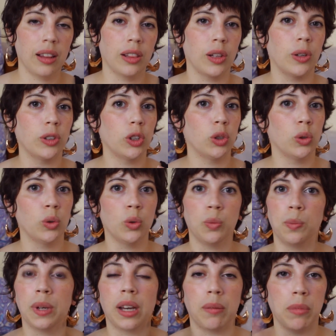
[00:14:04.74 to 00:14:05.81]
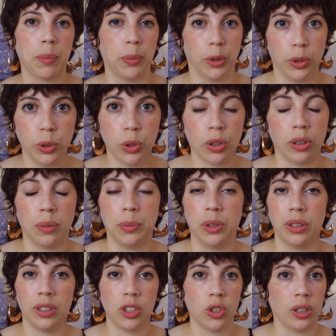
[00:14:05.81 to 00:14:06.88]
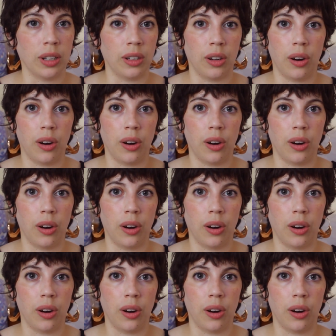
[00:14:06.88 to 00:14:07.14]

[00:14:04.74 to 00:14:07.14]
learn to become a producer, a musician, an